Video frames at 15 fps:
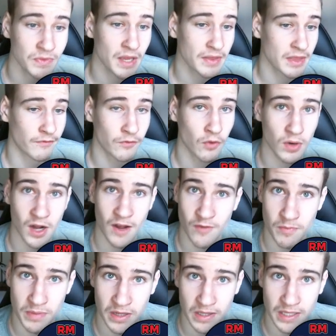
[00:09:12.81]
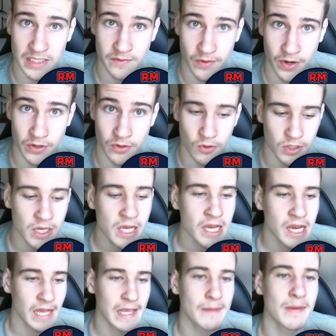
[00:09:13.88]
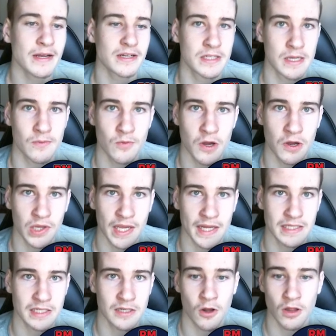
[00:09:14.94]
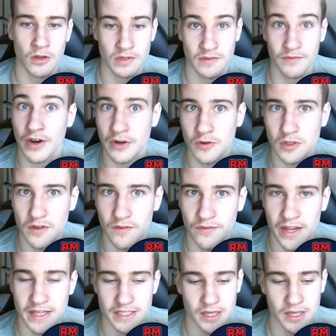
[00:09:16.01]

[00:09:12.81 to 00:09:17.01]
Their forward half ability is very good, and that matches up well against Collingwood's very good defence.